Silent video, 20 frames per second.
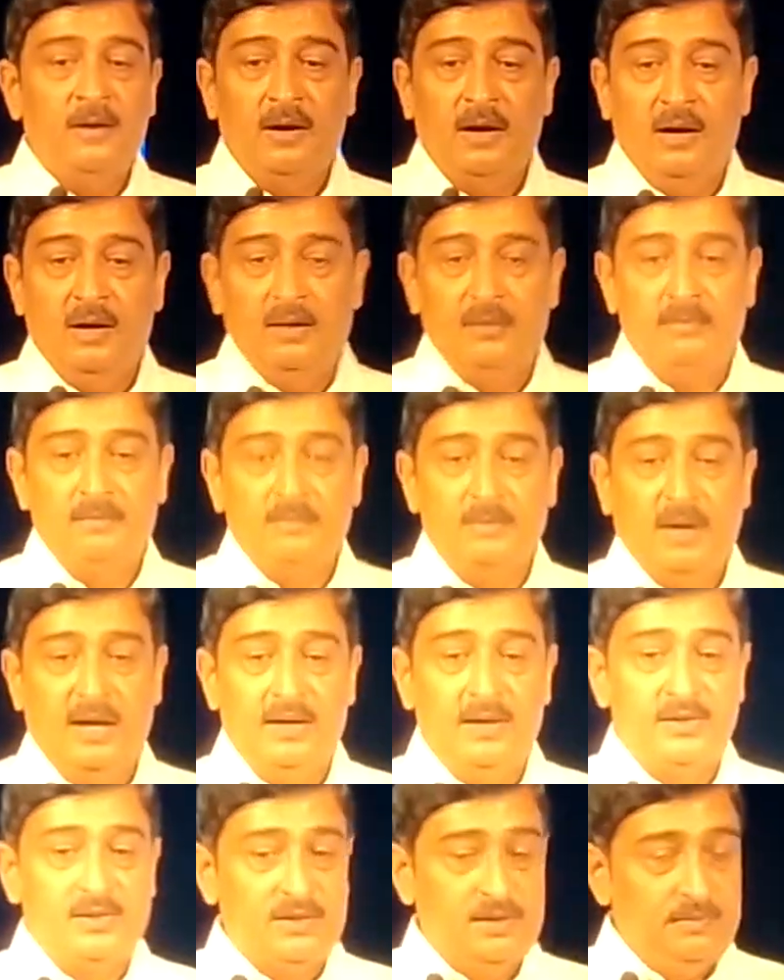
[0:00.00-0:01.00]

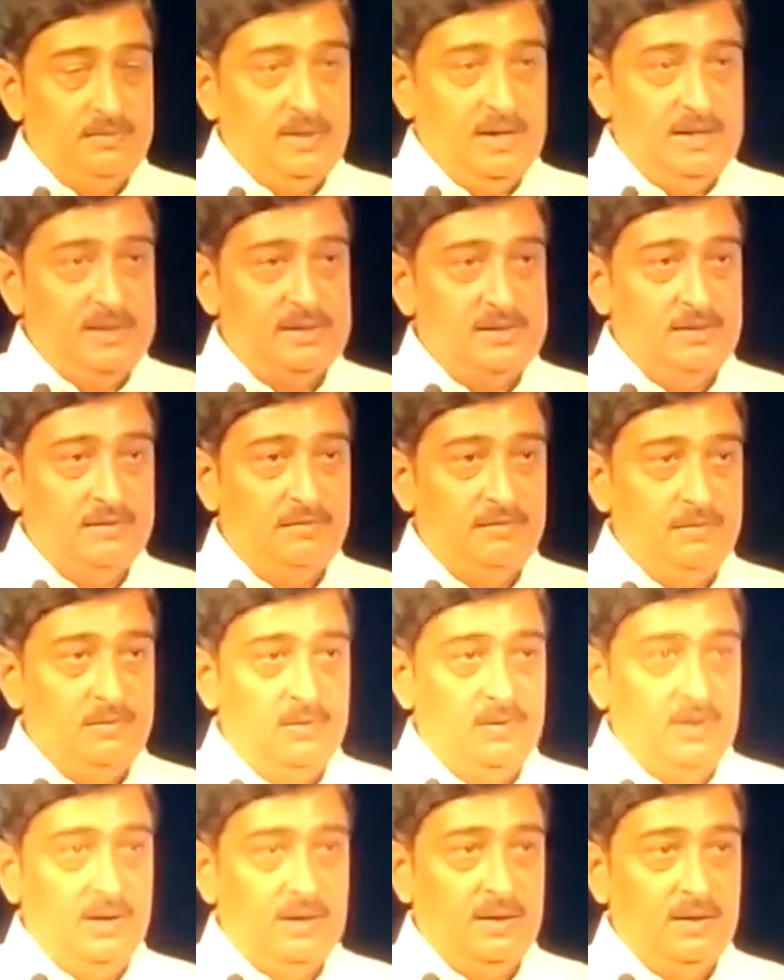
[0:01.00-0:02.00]
And it's
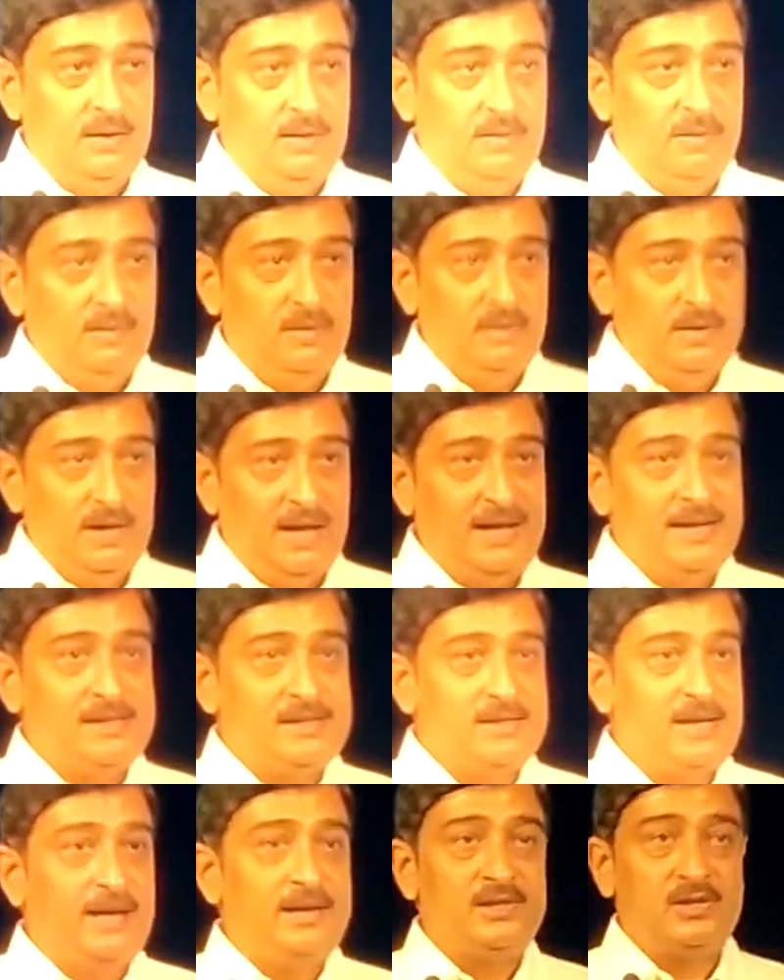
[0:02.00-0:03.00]
a
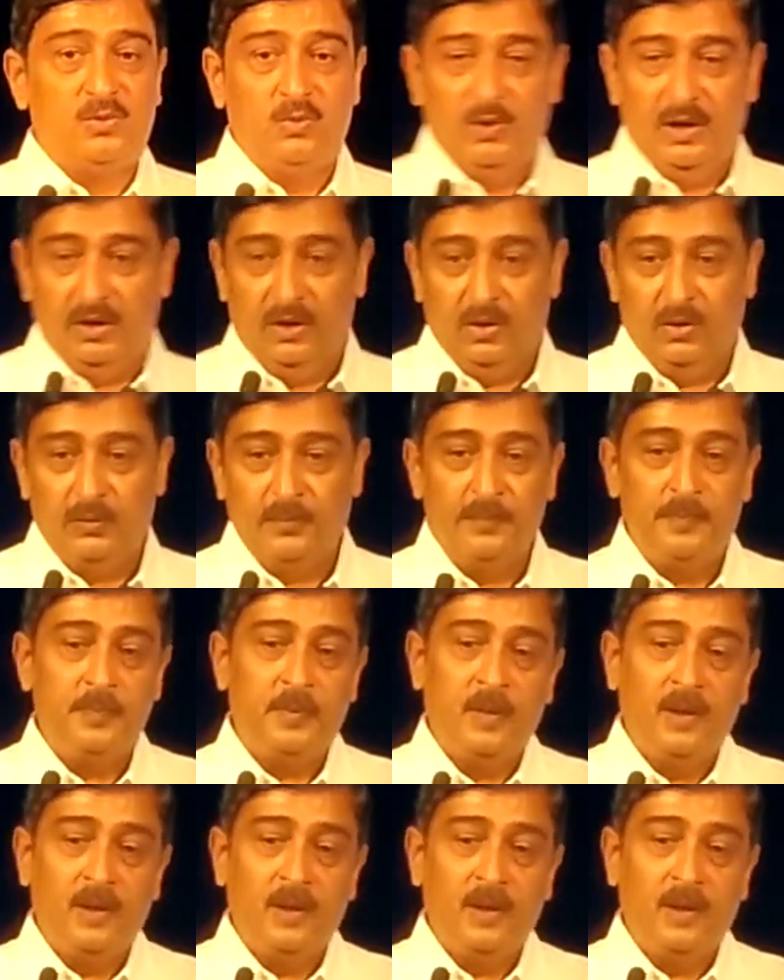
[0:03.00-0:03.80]
nice sized window.